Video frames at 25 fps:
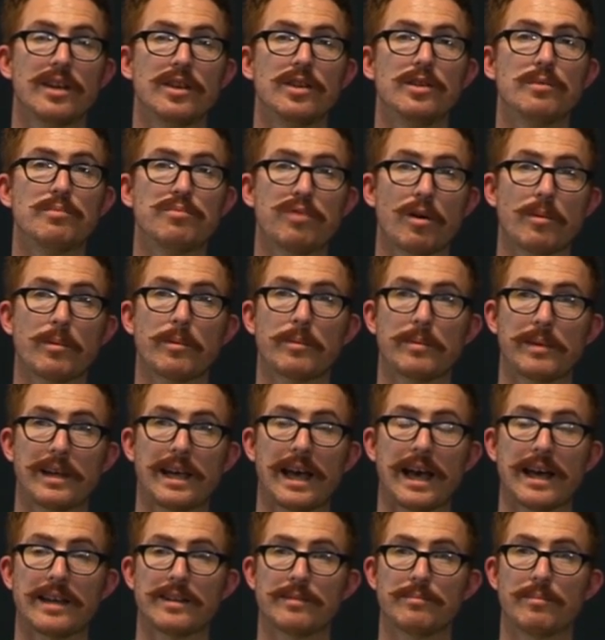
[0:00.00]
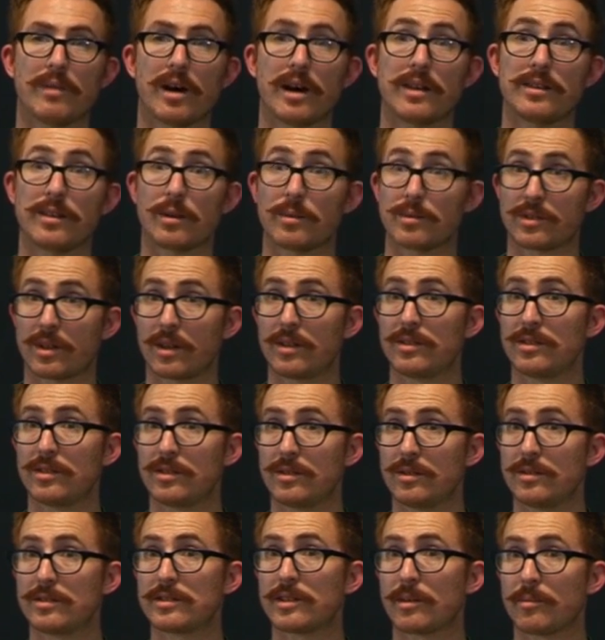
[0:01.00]
you probably had in mind I was going to
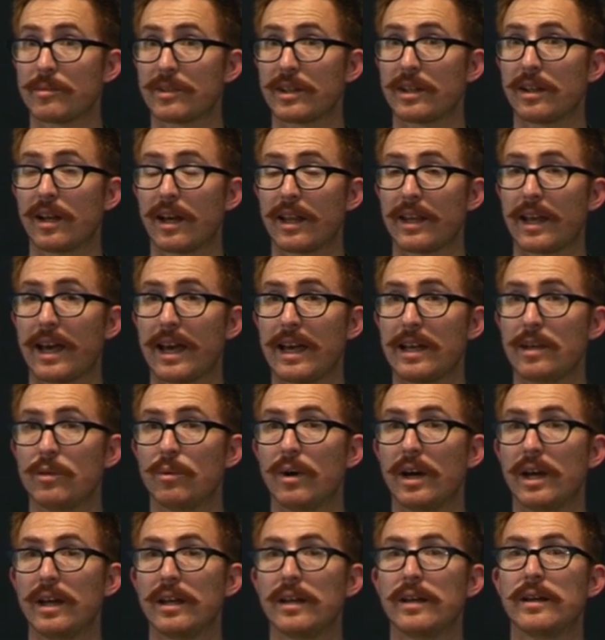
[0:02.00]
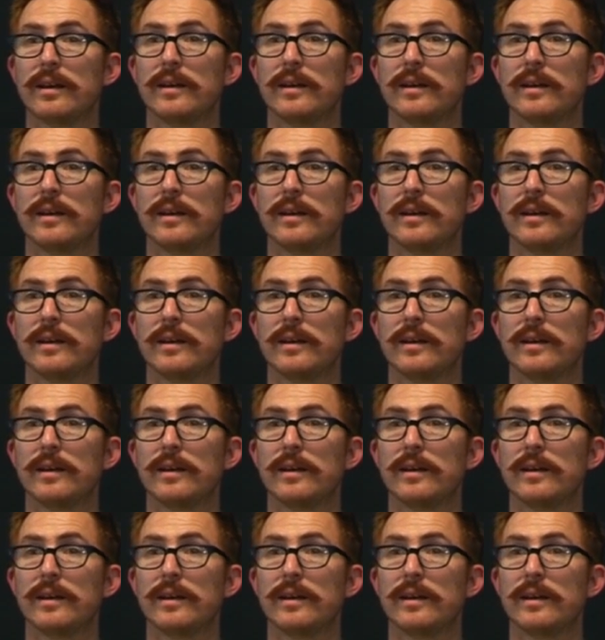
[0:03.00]
do something like that anyway.